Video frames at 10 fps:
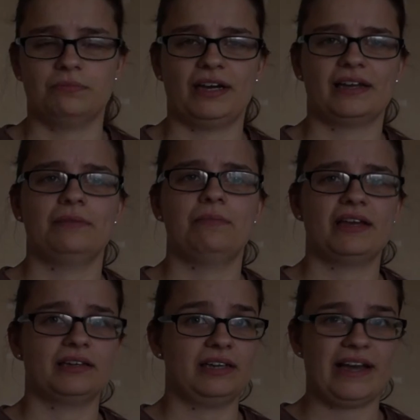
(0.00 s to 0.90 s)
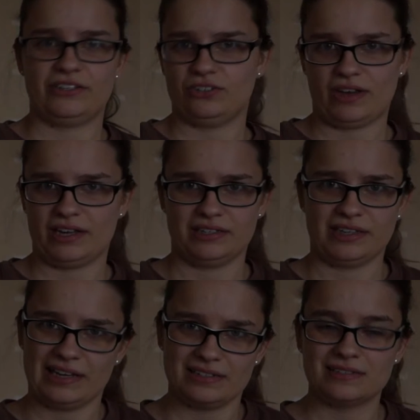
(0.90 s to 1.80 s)
I can make an educated
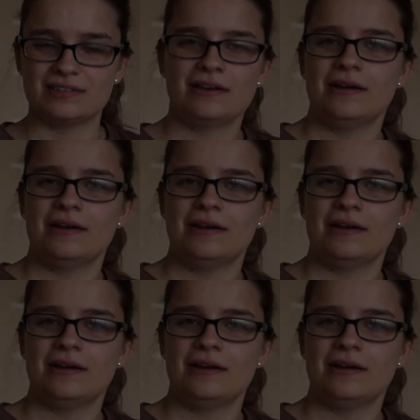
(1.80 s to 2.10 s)
guess